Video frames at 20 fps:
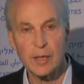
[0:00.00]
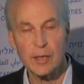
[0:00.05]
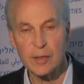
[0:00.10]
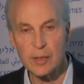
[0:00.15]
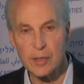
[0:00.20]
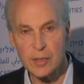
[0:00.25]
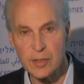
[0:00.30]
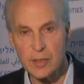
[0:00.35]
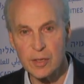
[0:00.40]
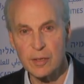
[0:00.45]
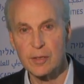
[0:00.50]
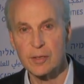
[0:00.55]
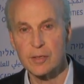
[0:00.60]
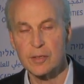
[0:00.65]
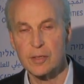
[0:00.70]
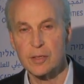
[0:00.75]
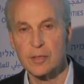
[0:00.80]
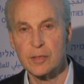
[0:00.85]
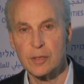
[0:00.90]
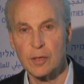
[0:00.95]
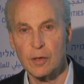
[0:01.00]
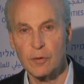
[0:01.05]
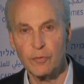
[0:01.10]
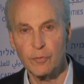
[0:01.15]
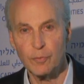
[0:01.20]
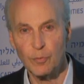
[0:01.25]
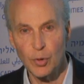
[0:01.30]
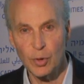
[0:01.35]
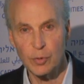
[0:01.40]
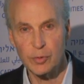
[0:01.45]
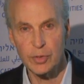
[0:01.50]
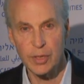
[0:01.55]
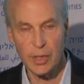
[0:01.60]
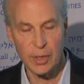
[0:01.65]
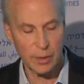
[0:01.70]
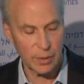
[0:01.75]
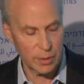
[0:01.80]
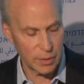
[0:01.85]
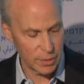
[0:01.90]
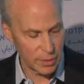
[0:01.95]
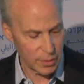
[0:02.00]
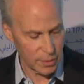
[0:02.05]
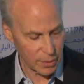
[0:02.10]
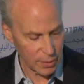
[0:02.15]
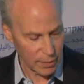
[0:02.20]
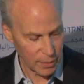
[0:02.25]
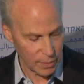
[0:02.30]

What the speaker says: the synthesis of proteins.